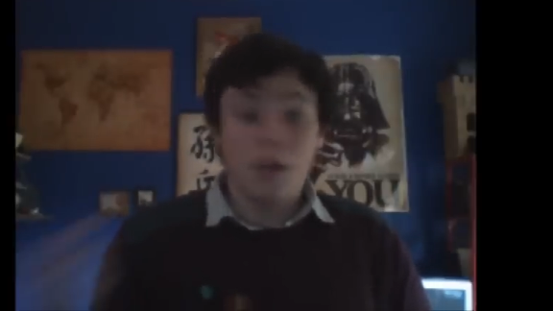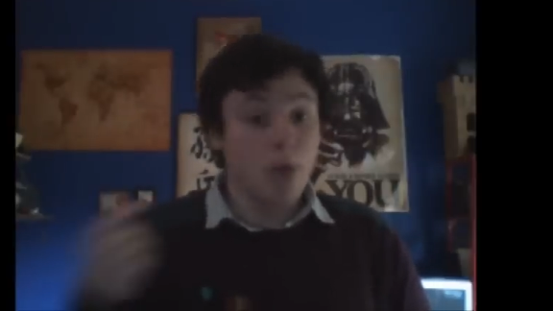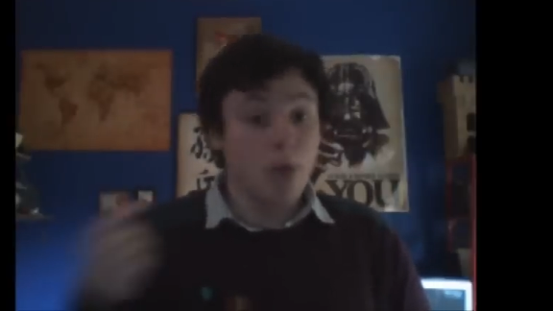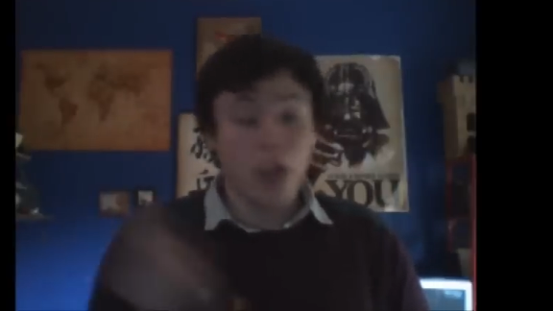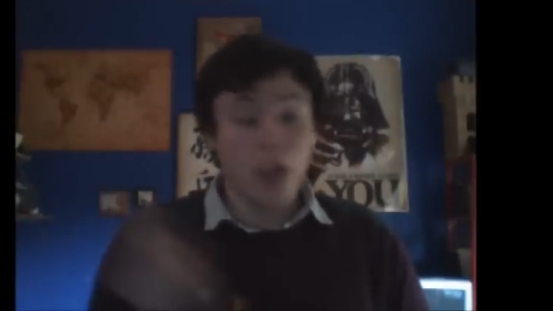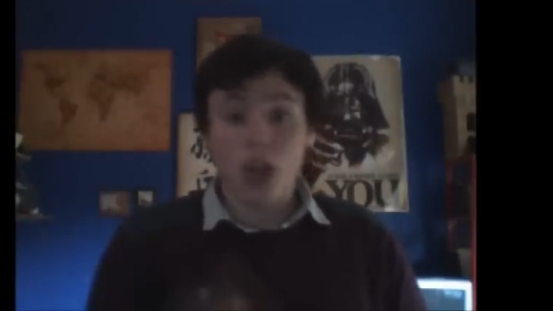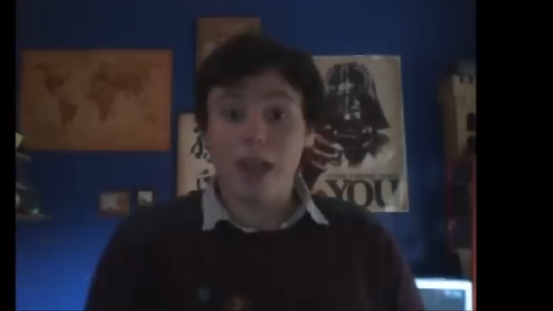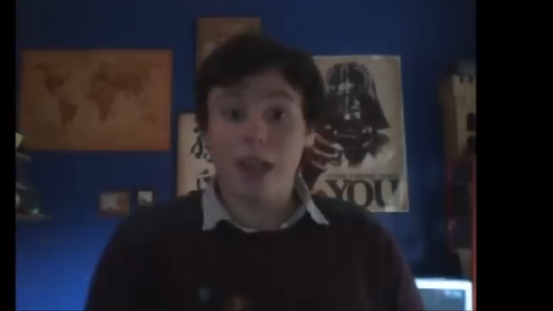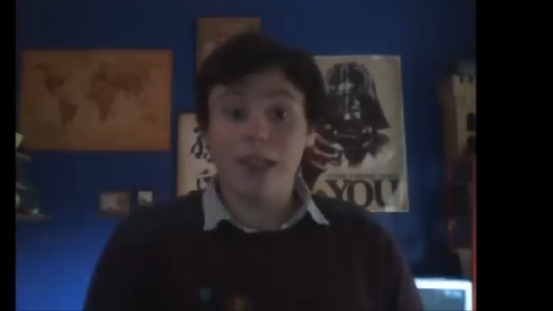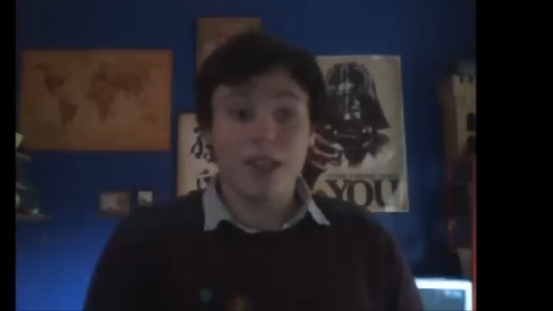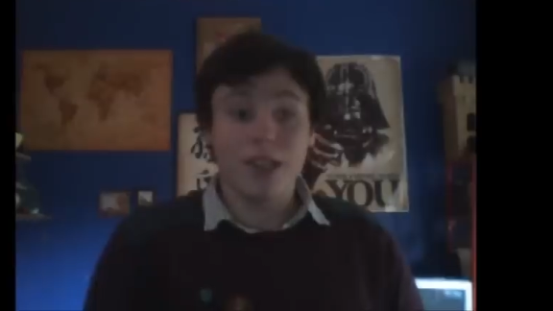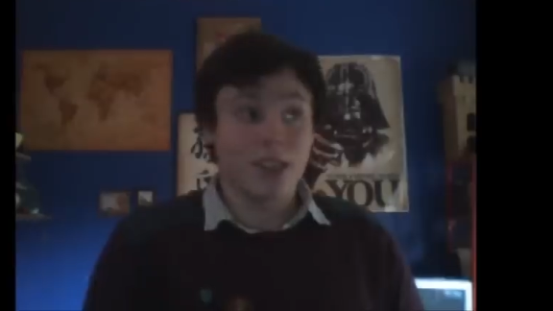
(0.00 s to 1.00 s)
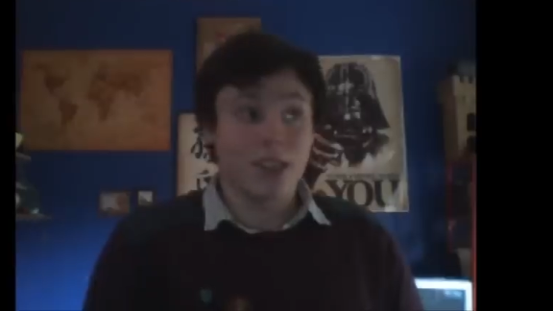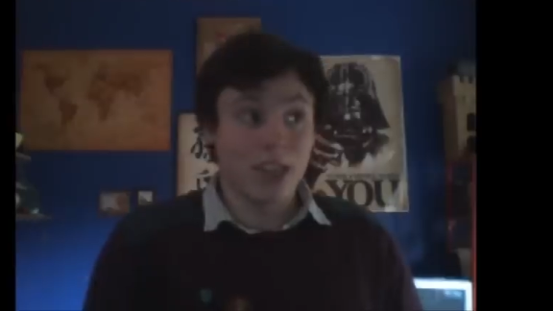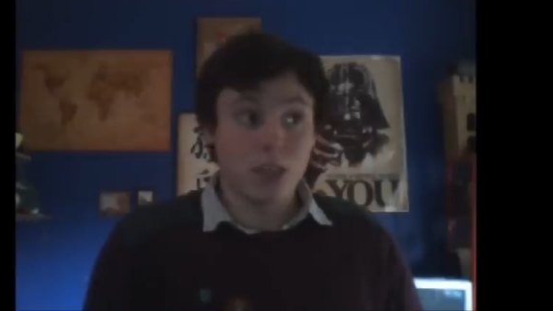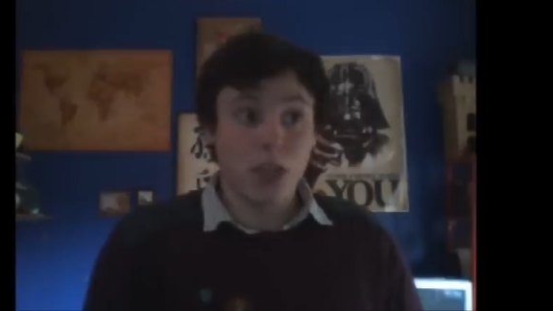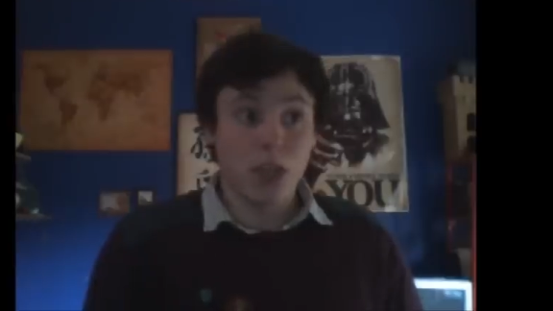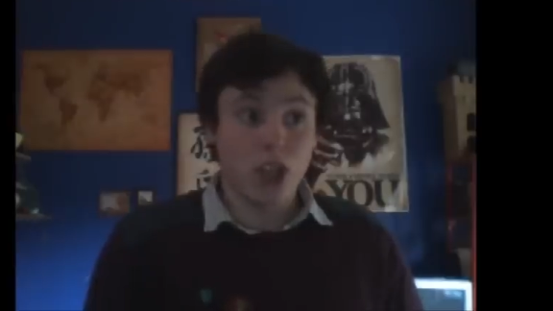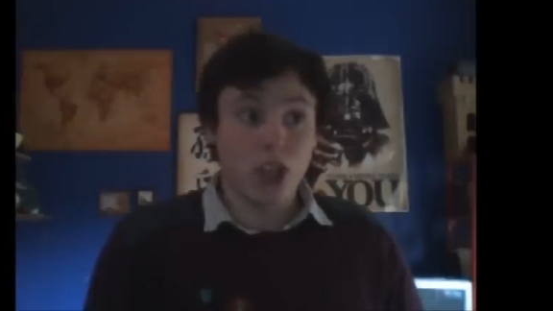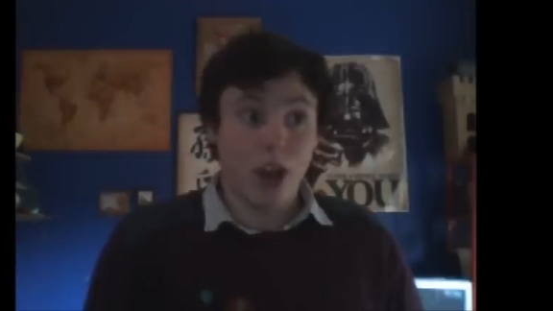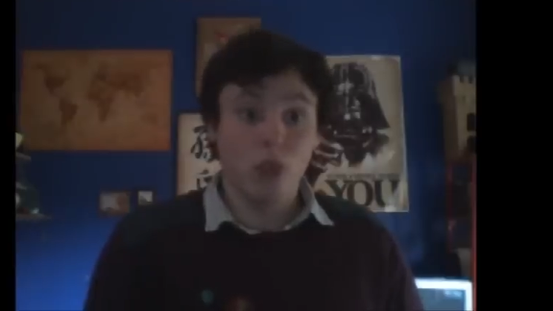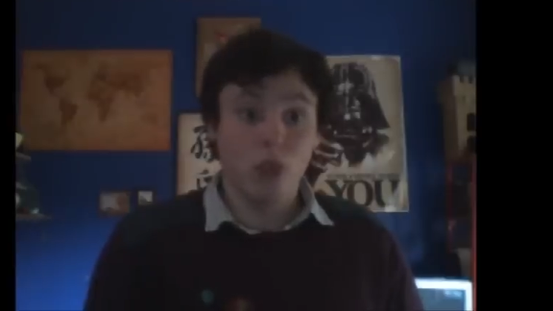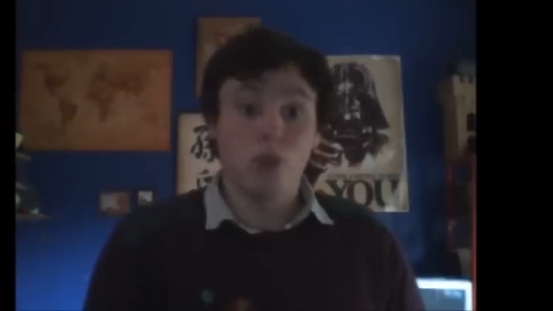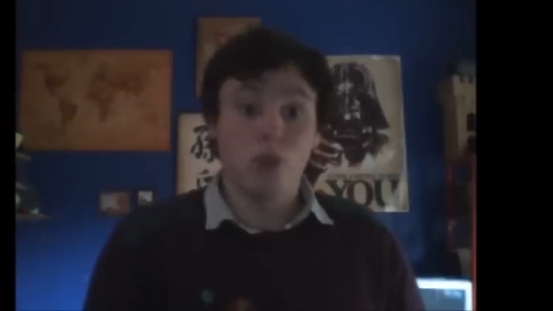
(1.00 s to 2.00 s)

My channel is a Let's Play channel,